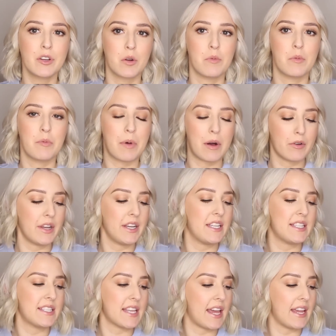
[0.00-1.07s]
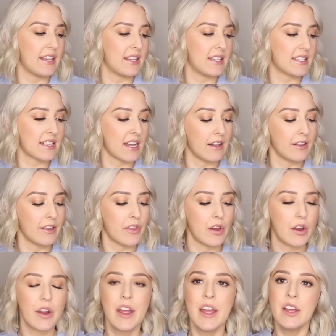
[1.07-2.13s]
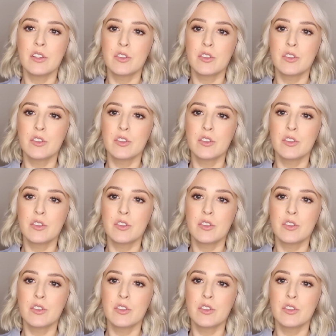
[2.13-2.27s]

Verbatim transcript: normal balcony set in this color though.